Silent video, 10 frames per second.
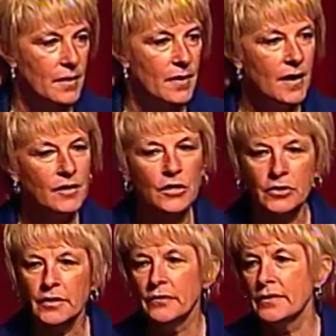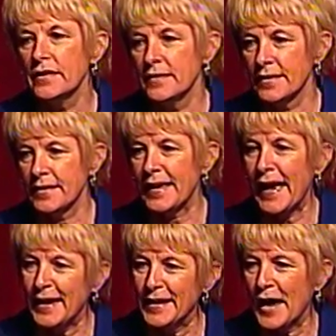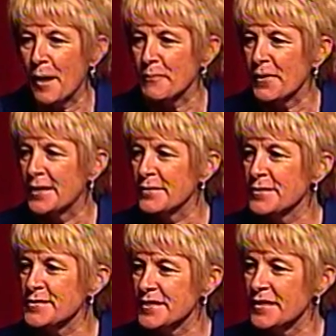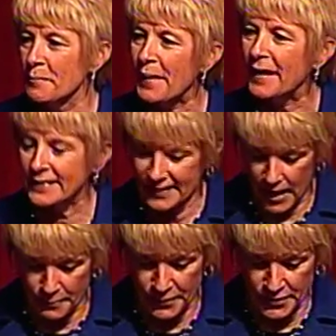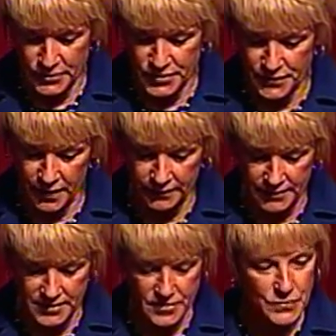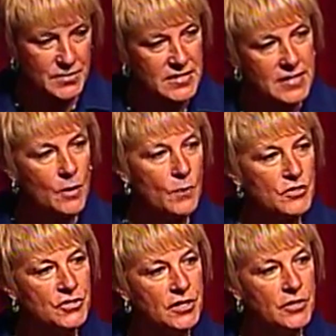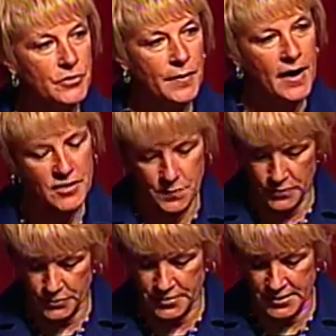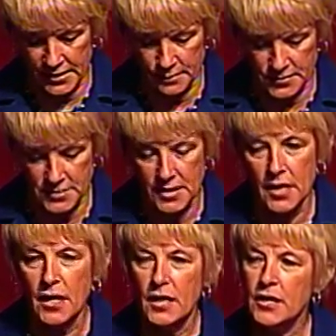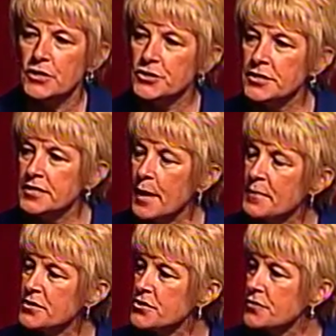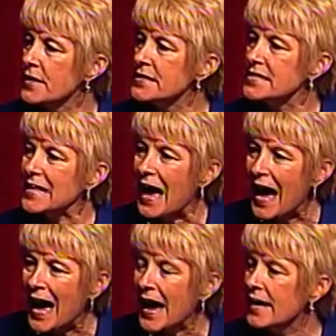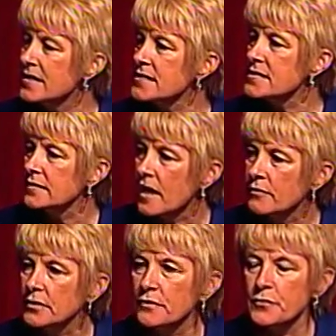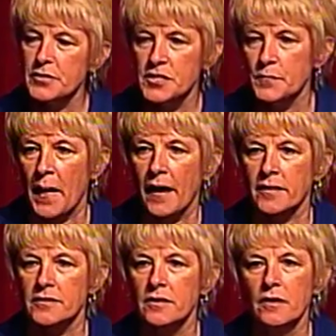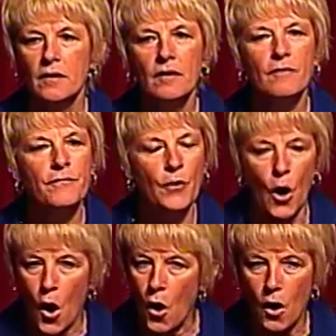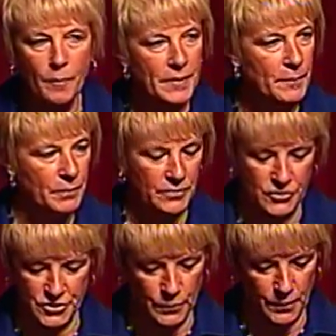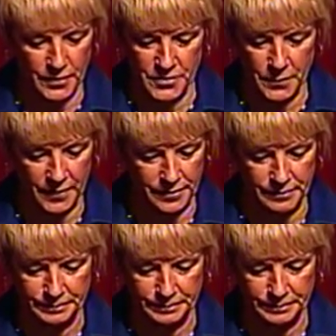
And clearly the canning operators and the bottling operators felt this. You see it when she interacts with her teams. She demonstrates the highest level of respect for all people that she works with.